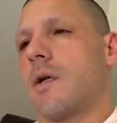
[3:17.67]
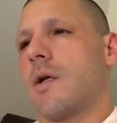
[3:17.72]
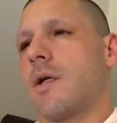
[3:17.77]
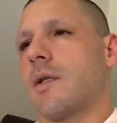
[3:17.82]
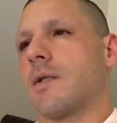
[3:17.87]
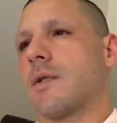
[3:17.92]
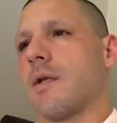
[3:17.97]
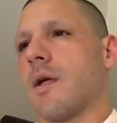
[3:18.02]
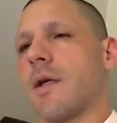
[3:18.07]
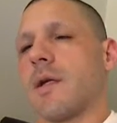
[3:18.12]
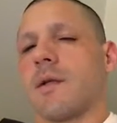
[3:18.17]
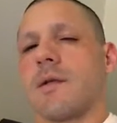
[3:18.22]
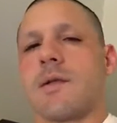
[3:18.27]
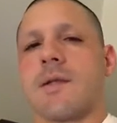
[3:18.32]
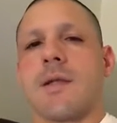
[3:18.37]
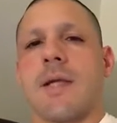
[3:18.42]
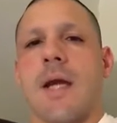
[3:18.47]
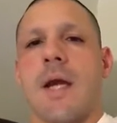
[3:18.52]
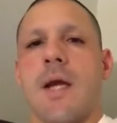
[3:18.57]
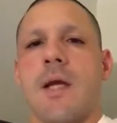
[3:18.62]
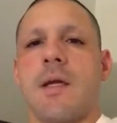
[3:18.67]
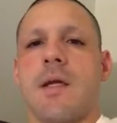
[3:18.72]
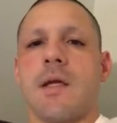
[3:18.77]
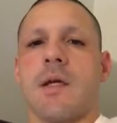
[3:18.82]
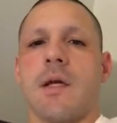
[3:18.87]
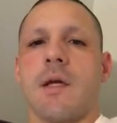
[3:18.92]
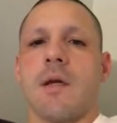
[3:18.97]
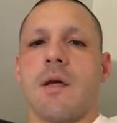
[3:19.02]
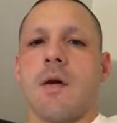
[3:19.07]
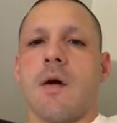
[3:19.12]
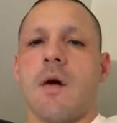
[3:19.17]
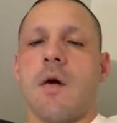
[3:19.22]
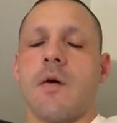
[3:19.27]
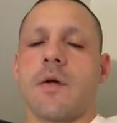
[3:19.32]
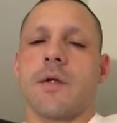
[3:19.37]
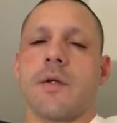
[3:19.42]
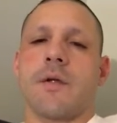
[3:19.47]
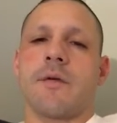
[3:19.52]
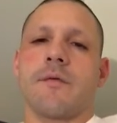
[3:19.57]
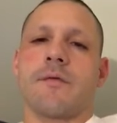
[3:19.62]
it's like scanning
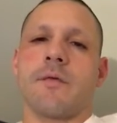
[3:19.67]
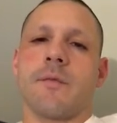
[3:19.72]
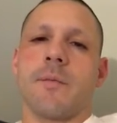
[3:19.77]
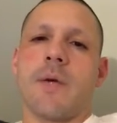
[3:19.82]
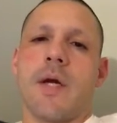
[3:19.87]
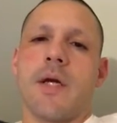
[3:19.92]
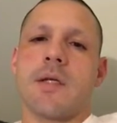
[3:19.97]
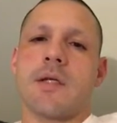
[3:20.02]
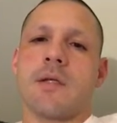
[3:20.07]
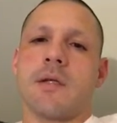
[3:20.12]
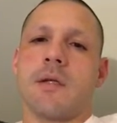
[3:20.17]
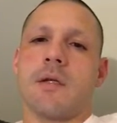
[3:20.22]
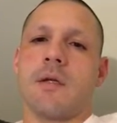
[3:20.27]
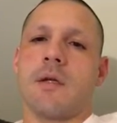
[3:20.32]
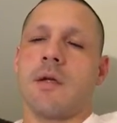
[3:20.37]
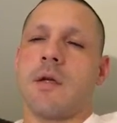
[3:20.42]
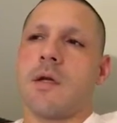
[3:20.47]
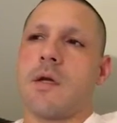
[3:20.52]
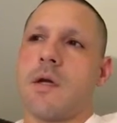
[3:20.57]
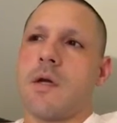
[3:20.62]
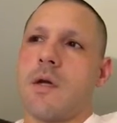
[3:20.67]
all your information,